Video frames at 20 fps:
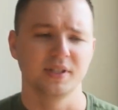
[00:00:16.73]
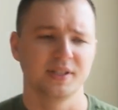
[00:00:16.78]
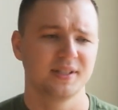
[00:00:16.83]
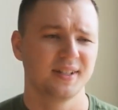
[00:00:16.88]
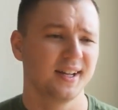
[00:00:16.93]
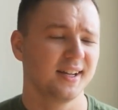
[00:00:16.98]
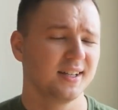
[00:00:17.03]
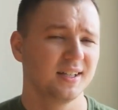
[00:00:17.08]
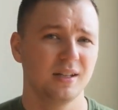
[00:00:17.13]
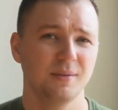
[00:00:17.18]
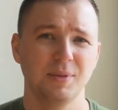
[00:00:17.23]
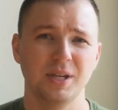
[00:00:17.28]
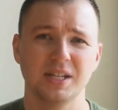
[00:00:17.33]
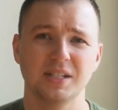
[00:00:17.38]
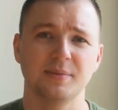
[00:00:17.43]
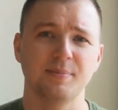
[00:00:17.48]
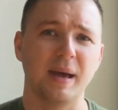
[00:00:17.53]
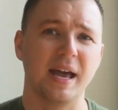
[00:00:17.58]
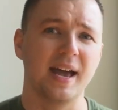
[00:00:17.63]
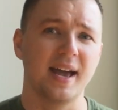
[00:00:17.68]
it's not gonna be
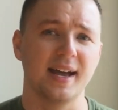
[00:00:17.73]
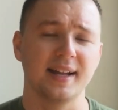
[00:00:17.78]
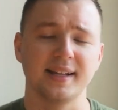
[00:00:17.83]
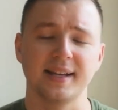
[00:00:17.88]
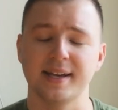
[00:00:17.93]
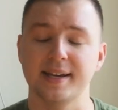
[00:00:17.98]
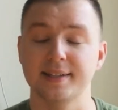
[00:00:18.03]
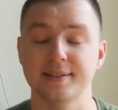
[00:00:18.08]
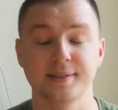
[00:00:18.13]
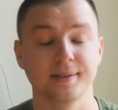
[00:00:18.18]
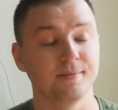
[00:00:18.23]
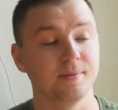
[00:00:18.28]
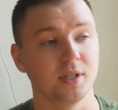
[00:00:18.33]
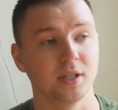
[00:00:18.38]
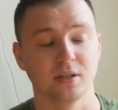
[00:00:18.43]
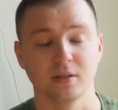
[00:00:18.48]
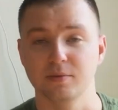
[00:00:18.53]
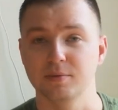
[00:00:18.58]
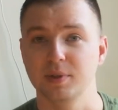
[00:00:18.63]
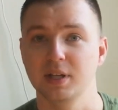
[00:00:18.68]
as bad as,
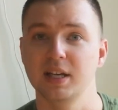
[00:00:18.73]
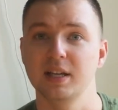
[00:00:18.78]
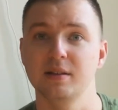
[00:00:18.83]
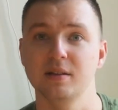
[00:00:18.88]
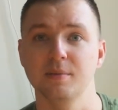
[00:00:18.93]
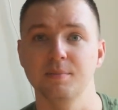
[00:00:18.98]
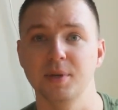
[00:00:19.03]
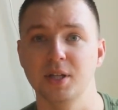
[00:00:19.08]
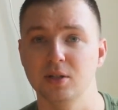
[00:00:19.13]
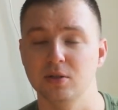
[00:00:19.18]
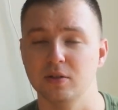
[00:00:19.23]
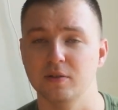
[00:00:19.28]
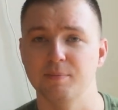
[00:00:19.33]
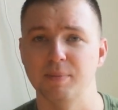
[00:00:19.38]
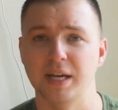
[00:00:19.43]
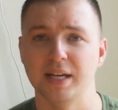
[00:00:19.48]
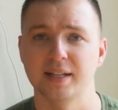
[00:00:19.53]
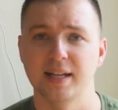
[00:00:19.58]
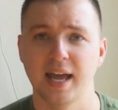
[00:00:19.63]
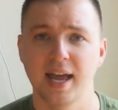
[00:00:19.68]
in the middle of
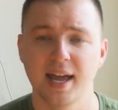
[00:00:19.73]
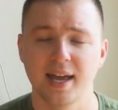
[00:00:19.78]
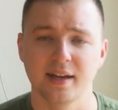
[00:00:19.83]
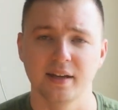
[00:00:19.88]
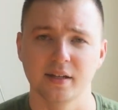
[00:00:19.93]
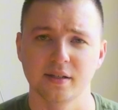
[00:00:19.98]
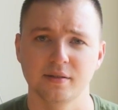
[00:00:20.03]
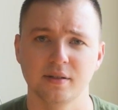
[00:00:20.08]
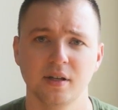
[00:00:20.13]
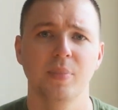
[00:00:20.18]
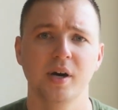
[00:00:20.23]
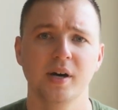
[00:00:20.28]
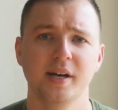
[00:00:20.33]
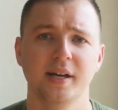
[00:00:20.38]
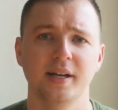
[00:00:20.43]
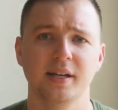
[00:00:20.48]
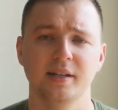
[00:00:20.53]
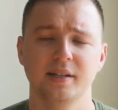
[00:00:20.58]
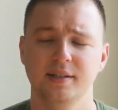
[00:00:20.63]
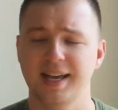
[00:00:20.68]
Manhattan,
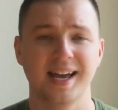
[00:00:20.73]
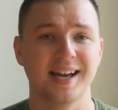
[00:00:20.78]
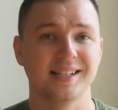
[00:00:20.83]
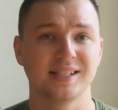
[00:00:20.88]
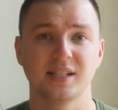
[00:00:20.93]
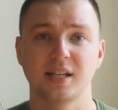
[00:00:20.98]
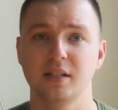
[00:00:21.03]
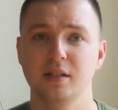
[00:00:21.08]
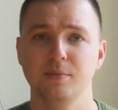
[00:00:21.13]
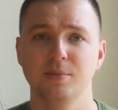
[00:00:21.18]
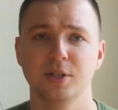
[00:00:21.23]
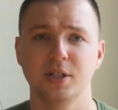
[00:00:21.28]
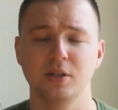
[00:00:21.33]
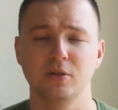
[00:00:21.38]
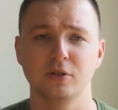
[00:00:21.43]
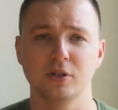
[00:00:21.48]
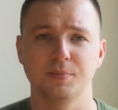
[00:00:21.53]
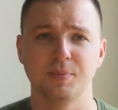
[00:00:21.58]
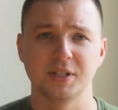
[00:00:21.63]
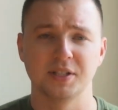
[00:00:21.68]
but ask anybody
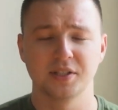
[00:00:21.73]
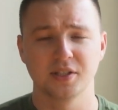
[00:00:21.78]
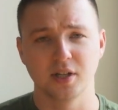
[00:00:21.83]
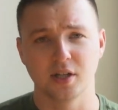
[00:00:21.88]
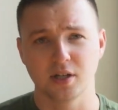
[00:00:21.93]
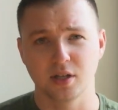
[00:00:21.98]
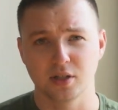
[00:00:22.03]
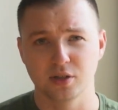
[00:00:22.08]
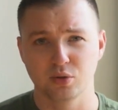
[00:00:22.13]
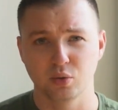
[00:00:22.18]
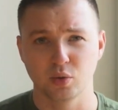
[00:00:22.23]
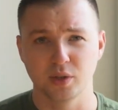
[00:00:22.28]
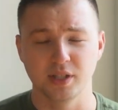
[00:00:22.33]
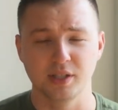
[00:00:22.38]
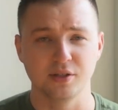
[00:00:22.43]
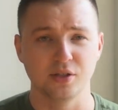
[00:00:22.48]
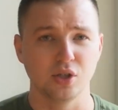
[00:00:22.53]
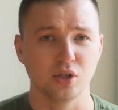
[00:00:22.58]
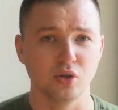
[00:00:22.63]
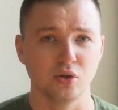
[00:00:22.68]
who's been stuck on
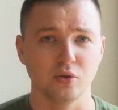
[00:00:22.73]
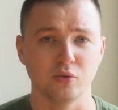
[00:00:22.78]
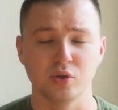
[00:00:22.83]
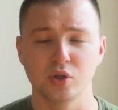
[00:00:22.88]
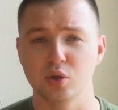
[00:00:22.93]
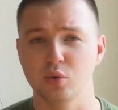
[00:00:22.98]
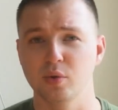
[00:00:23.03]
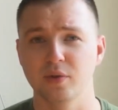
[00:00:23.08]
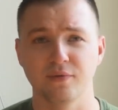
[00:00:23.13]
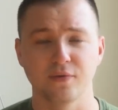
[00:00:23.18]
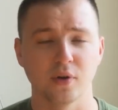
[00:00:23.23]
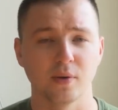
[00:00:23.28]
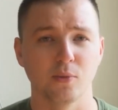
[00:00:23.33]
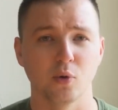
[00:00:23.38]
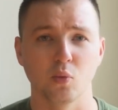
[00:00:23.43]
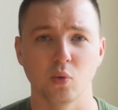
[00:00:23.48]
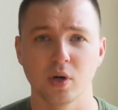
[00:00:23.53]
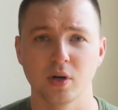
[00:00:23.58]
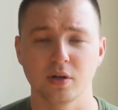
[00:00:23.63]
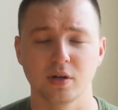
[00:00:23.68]
22 to and from a
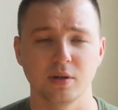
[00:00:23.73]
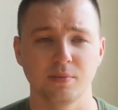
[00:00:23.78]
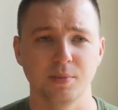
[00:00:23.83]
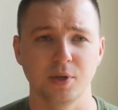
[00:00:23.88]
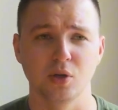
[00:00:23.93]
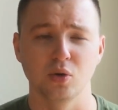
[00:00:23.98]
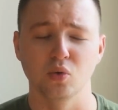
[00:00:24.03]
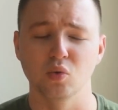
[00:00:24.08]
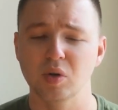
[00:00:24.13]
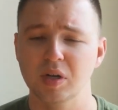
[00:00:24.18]
work commute,